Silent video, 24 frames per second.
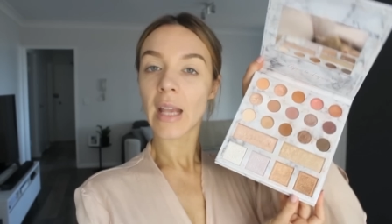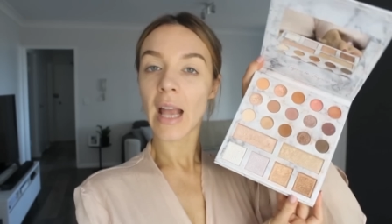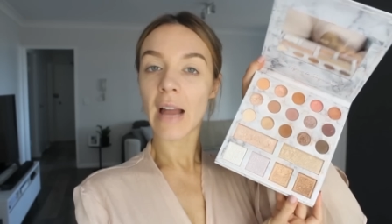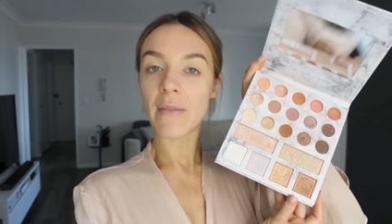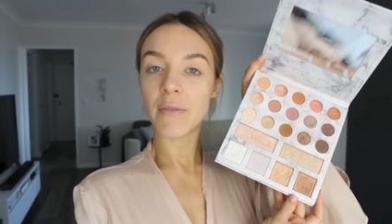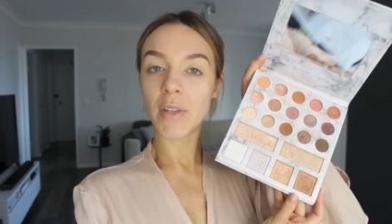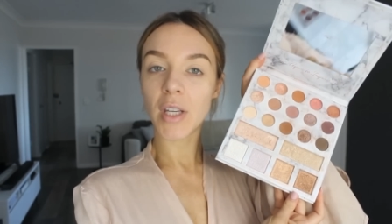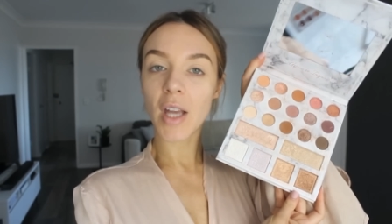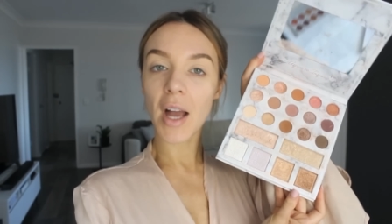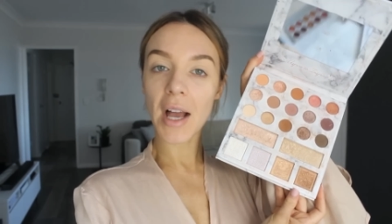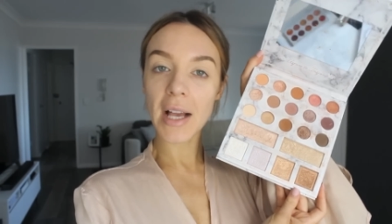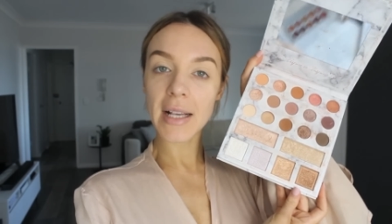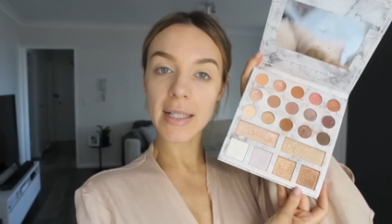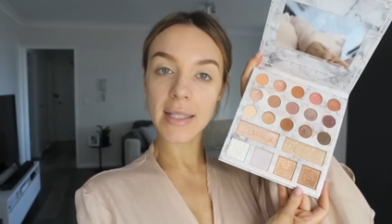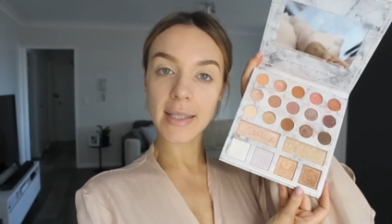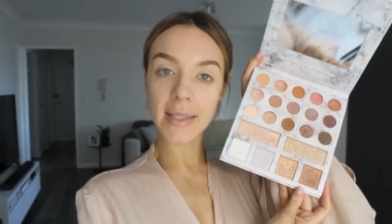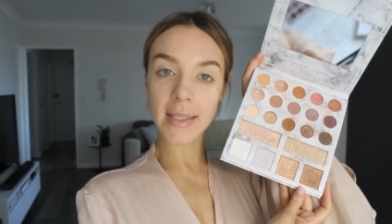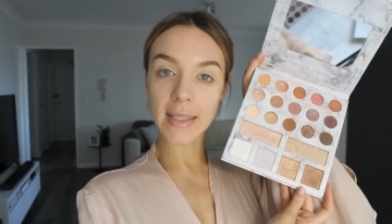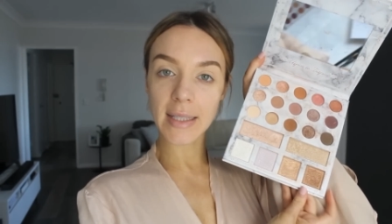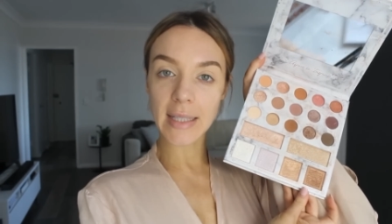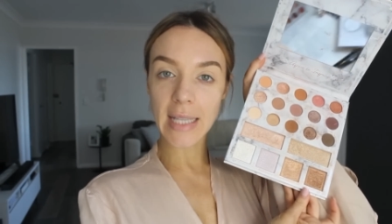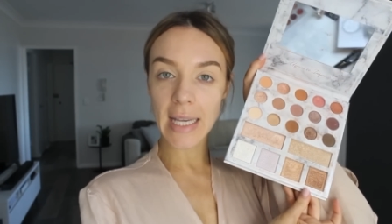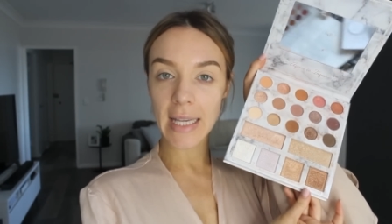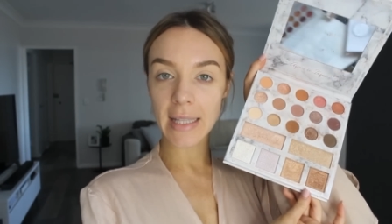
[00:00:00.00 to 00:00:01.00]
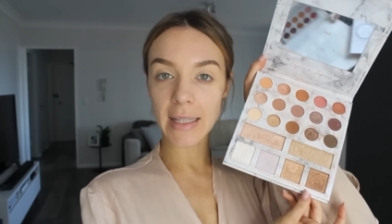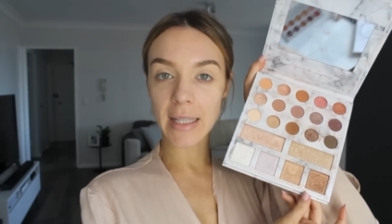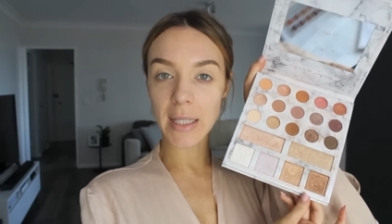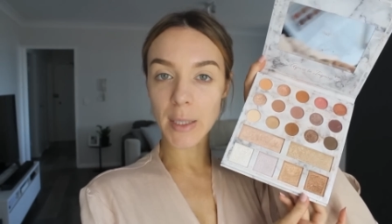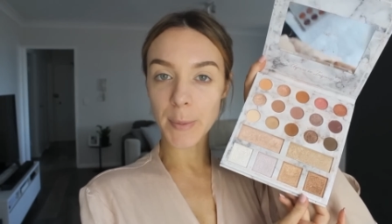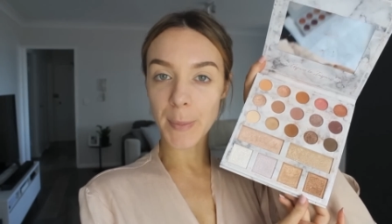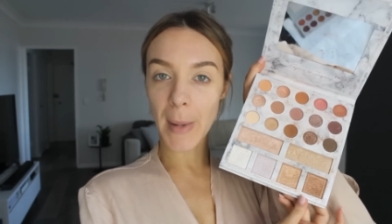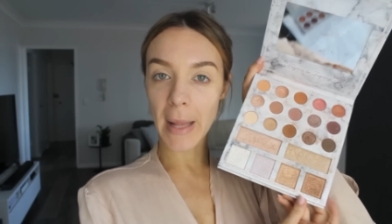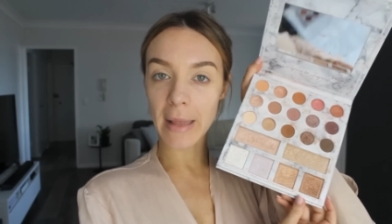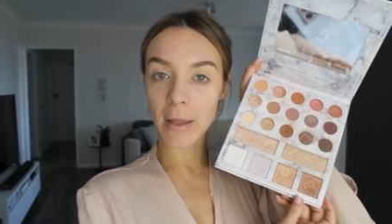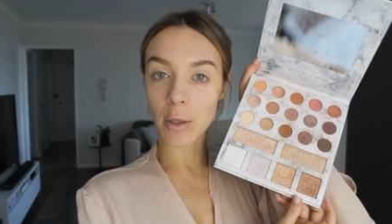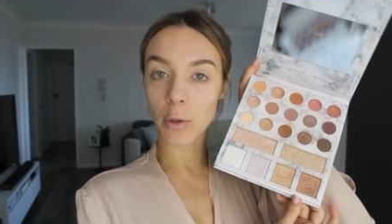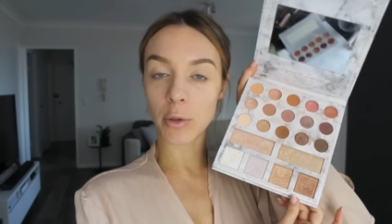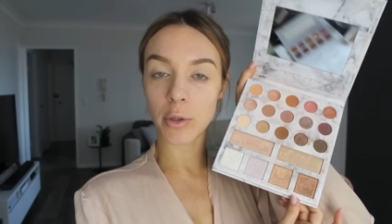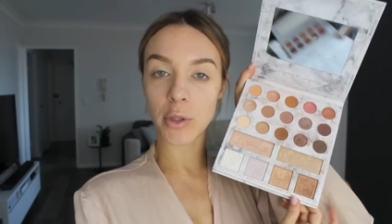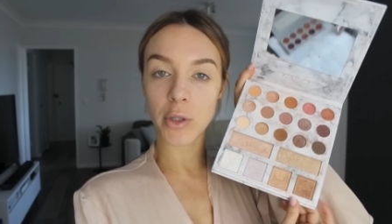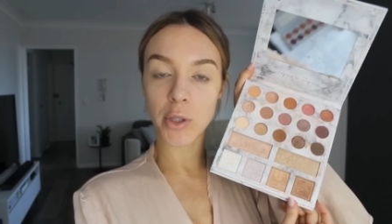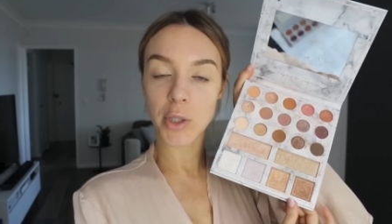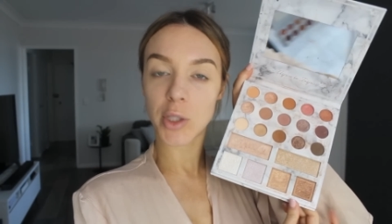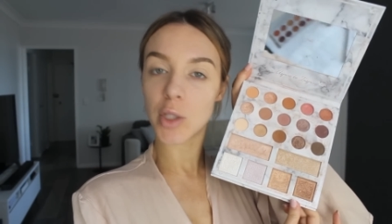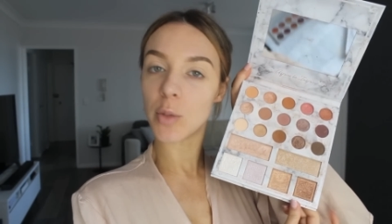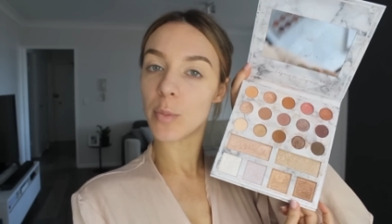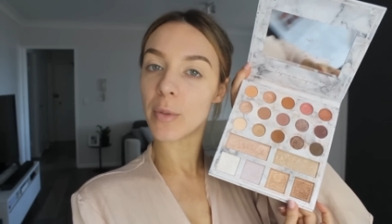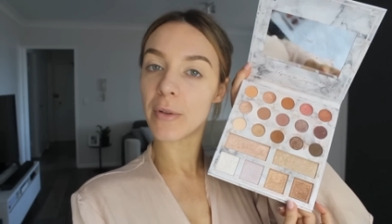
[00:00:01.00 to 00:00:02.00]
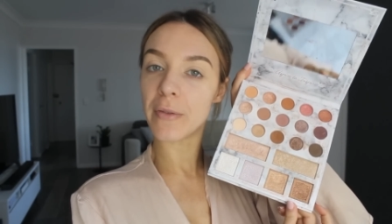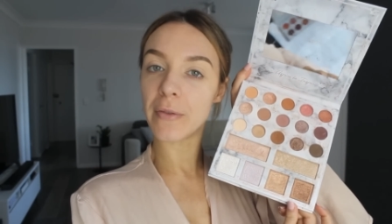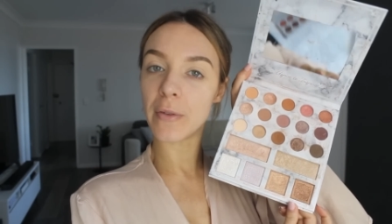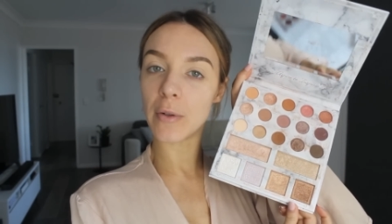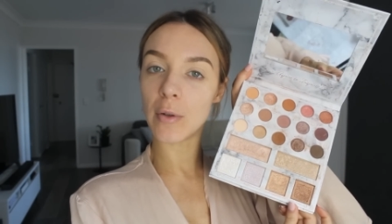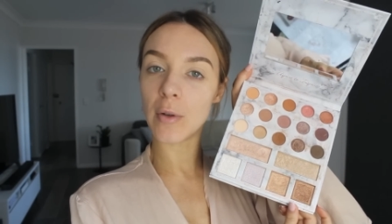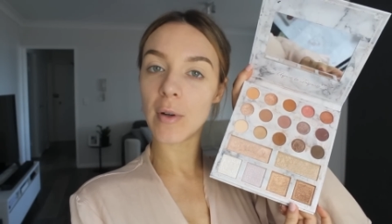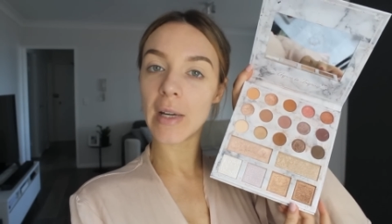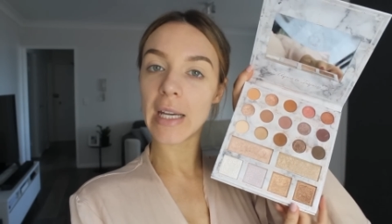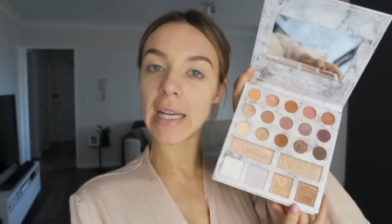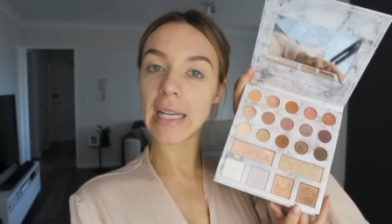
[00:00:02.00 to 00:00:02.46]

Have you guys seen this palette or used it before?